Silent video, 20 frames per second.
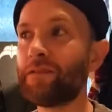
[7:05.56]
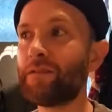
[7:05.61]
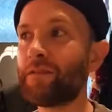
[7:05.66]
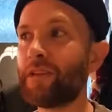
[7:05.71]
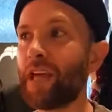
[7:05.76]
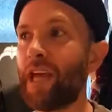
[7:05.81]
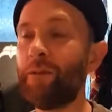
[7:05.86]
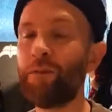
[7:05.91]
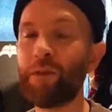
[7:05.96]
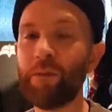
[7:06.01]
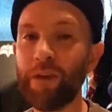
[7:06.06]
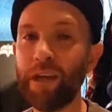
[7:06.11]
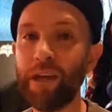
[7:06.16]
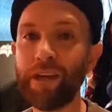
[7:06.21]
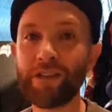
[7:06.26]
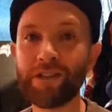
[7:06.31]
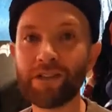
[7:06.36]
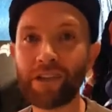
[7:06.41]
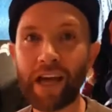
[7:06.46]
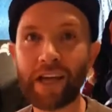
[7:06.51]
came to
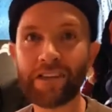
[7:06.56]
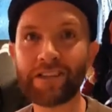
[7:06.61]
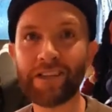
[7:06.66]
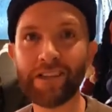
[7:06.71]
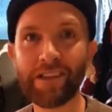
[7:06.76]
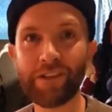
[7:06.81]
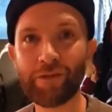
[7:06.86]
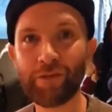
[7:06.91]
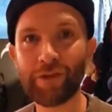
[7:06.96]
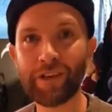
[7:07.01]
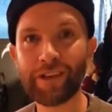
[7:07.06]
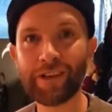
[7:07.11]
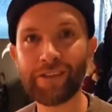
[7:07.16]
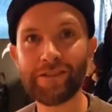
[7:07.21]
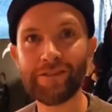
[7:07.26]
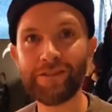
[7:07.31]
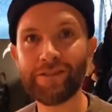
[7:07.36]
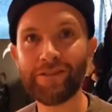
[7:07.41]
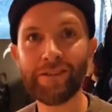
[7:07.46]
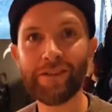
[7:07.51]
me just asking if we
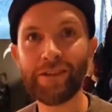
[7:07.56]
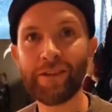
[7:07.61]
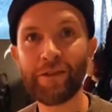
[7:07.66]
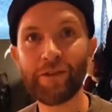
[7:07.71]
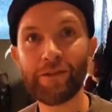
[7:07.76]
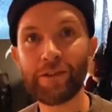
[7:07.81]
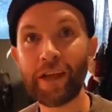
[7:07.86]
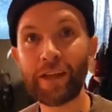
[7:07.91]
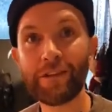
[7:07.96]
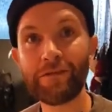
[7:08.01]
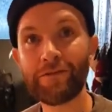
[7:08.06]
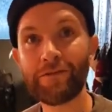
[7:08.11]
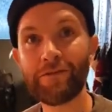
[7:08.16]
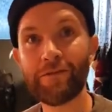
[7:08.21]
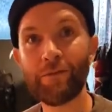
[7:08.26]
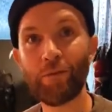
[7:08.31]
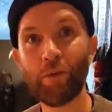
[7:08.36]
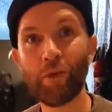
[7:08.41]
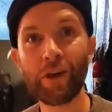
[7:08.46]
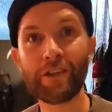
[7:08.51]
could like
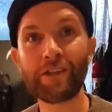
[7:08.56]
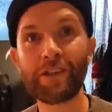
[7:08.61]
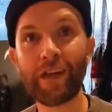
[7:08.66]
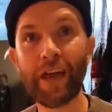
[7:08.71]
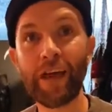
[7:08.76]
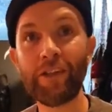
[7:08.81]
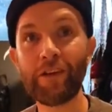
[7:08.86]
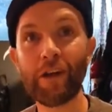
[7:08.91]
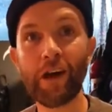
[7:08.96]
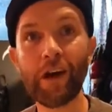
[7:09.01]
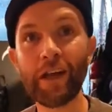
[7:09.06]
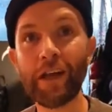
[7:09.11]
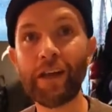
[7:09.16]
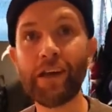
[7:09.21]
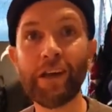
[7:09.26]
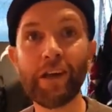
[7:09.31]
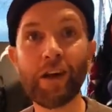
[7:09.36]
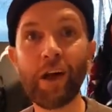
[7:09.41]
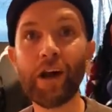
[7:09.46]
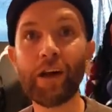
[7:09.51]
work together on it, and
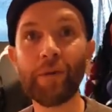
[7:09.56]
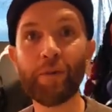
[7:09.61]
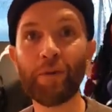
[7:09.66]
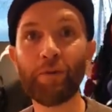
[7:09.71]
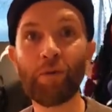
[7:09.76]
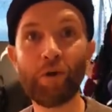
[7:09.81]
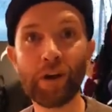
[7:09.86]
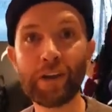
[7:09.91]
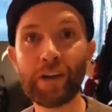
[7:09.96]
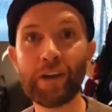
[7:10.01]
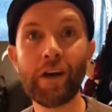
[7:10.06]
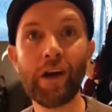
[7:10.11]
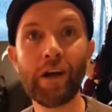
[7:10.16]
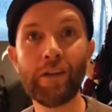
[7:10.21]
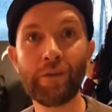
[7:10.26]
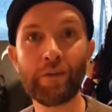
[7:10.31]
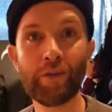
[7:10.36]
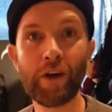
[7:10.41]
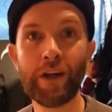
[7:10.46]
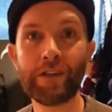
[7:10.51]
he'd already been working on
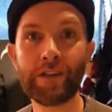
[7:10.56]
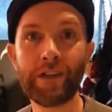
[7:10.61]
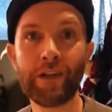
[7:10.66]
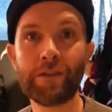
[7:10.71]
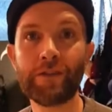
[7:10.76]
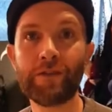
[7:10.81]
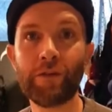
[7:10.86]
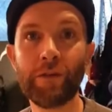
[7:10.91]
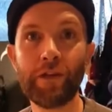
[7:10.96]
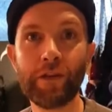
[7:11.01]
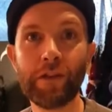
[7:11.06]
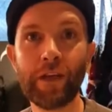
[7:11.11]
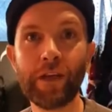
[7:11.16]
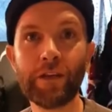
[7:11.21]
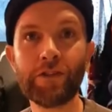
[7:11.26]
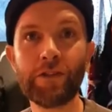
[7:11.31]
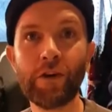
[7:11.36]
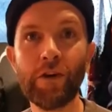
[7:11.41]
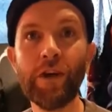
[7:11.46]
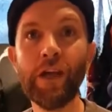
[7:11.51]
the project, sort of
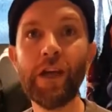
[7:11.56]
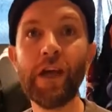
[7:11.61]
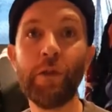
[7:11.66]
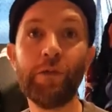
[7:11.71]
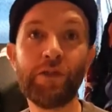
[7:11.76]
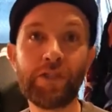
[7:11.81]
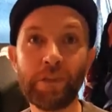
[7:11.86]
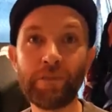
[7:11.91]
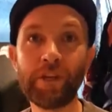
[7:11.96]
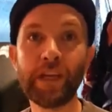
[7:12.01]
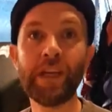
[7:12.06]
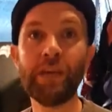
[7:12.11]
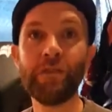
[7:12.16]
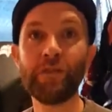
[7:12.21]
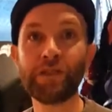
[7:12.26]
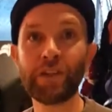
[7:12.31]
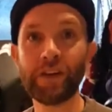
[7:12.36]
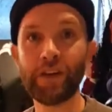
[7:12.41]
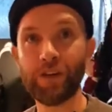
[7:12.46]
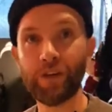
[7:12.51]
thing. So it was something he
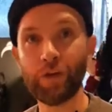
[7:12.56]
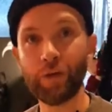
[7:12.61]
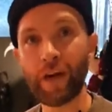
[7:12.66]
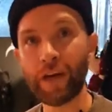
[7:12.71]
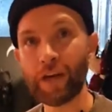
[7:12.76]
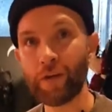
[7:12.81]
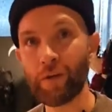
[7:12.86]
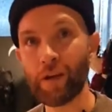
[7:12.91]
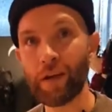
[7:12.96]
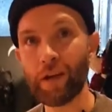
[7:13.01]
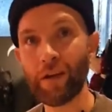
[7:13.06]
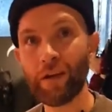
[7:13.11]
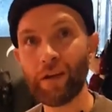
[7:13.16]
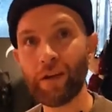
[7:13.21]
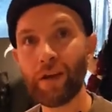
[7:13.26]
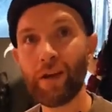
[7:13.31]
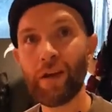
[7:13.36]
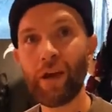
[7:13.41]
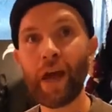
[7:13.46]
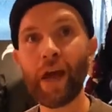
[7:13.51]
was going to do anyway,
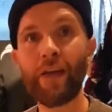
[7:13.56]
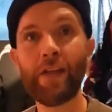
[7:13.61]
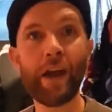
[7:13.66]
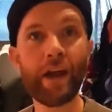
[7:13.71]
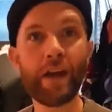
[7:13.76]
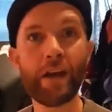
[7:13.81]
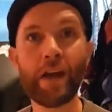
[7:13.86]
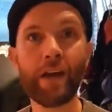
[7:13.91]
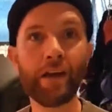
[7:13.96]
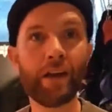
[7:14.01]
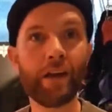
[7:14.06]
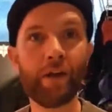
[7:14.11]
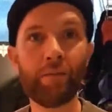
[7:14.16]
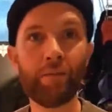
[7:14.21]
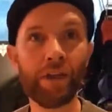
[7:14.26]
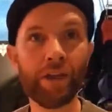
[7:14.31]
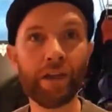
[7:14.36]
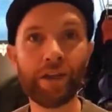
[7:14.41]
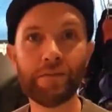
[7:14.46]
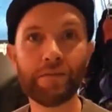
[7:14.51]
and then it ended up
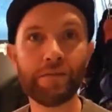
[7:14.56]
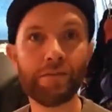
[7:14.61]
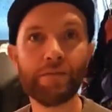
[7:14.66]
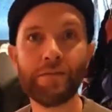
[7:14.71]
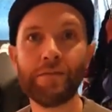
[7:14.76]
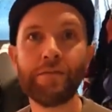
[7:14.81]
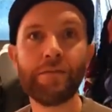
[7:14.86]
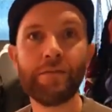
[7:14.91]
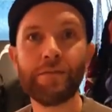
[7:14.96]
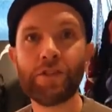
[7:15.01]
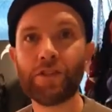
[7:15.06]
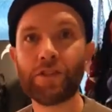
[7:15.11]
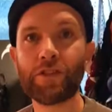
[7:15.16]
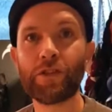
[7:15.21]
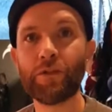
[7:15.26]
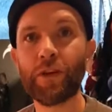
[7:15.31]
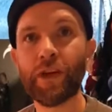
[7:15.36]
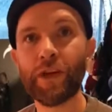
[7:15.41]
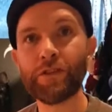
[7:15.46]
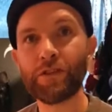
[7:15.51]
being just
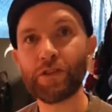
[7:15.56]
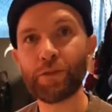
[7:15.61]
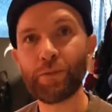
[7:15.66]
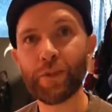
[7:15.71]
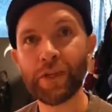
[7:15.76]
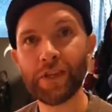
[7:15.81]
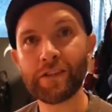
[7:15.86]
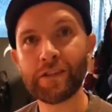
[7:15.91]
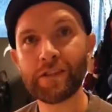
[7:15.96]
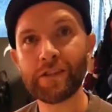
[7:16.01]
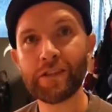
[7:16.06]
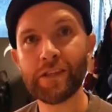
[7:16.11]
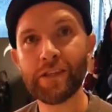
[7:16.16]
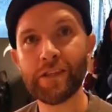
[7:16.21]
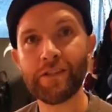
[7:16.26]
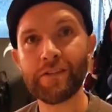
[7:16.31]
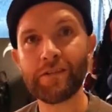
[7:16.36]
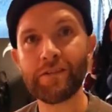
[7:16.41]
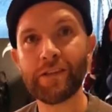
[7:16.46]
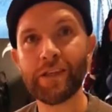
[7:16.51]
a Razors piece because
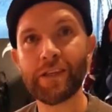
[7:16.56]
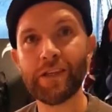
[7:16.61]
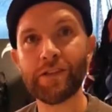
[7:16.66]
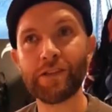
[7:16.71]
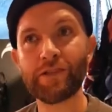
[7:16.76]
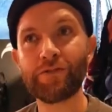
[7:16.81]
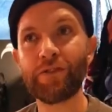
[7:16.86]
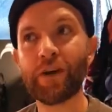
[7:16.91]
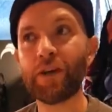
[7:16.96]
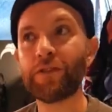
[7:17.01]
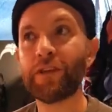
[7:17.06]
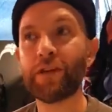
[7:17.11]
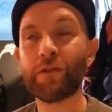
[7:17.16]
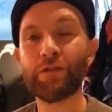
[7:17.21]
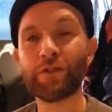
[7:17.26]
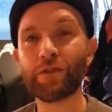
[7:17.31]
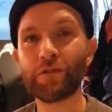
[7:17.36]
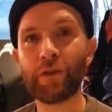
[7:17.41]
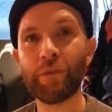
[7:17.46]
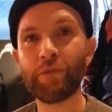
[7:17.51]
he just felt that it
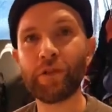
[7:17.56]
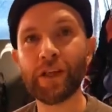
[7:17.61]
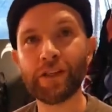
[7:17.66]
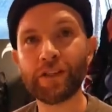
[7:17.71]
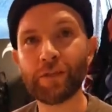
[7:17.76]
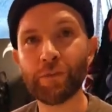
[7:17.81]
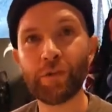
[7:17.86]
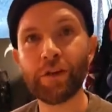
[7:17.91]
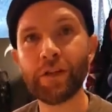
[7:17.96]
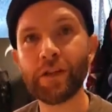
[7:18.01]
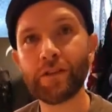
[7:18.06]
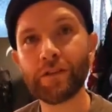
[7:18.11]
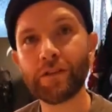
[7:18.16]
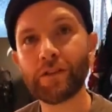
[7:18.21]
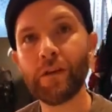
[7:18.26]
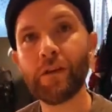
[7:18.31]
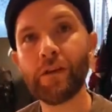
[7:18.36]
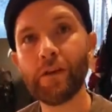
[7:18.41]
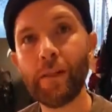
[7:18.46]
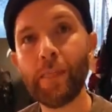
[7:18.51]
was the right place to put it.
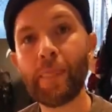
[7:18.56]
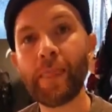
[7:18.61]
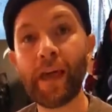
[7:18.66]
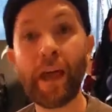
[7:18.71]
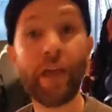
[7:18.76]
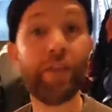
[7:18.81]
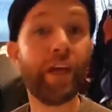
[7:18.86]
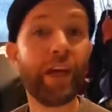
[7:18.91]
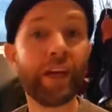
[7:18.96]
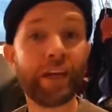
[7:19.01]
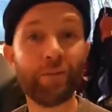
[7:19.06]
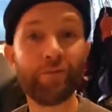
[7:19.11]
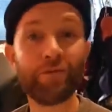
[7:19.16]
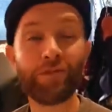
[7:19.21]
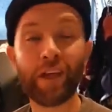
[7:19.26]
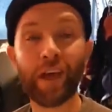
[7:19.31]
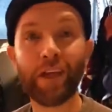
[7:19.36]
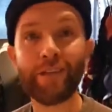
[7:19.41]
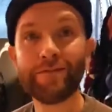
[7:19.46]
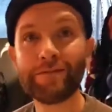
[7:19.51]
So, and I thank him for that.